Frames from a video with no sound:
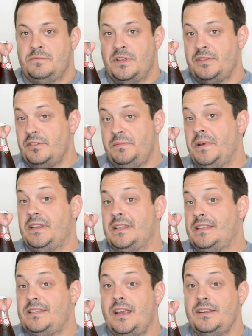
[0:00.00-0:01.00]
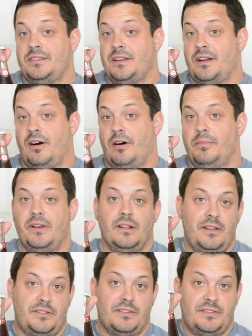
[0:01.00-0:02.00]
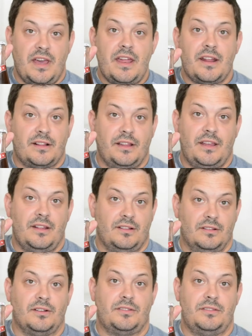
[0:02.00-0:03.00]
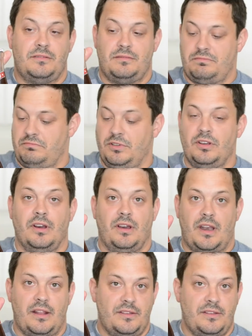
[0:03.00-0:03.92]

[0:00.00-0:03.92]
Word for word: doesn't speak to the taste at all, but at least aesthetically it looks good.